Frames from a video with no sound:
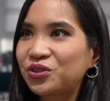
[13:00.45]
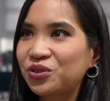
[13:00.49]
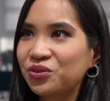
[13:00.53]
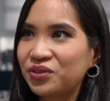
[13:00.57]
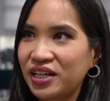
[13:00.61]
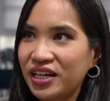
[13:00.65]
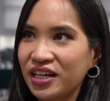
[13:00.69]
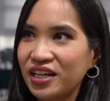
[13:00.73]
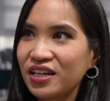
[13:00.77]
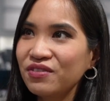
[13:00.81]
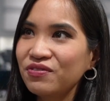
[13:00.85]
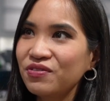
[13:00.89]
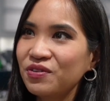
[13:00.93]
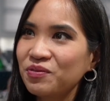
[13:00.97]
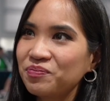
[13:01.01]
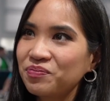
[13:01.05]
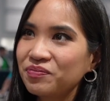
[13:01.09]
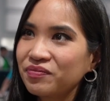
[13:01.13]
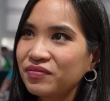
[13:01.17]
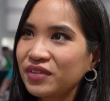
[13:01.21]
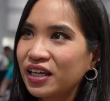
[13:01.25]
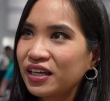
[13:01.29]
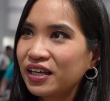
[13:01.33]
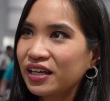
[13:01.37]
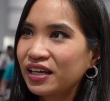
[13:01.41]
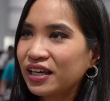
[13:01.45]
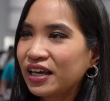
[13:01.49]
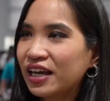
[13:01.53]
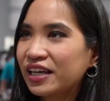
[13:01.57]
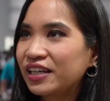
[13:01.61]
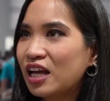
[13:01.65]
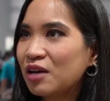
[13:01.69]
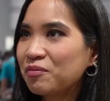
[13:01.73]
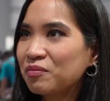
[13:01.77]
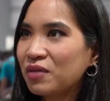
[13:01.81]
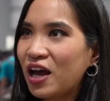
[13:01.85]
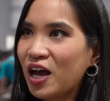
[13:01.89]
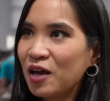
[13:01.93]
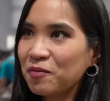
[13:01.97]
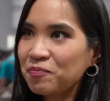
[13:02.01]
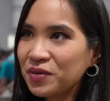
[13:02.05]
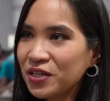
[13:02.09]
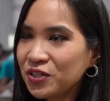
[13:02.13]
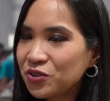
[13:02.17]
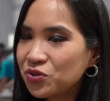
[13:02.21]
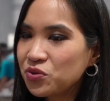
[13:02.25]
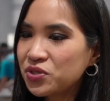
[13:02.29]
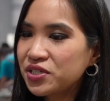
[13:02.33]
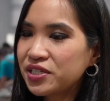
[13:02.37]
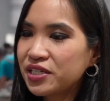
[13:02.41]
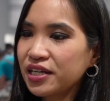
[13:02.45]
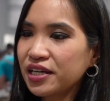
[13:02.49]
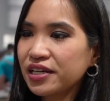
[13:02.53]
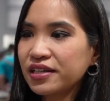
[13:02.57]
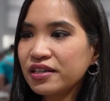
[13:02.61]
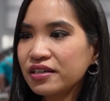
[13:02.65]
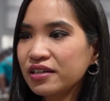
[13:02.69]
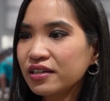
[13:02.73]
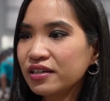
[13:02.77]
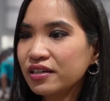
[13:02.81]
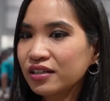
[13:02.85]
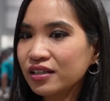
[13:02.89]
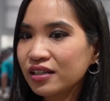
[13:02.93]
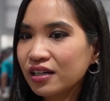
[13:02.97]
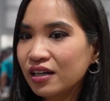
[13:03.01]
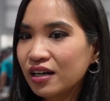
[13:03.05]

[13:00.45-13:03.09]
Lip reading: to live, and I'm happy to see